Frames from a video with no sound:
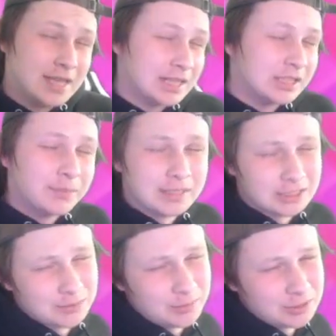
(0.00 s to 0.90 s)
actually
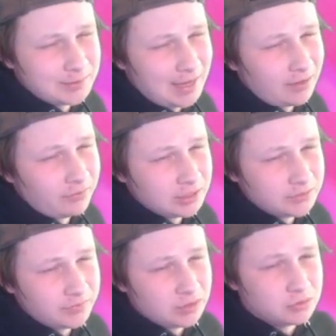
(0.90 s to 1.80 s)
potentially pushing it out of range
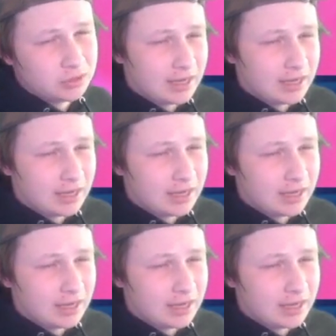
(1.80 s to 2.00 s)
of a U-turn.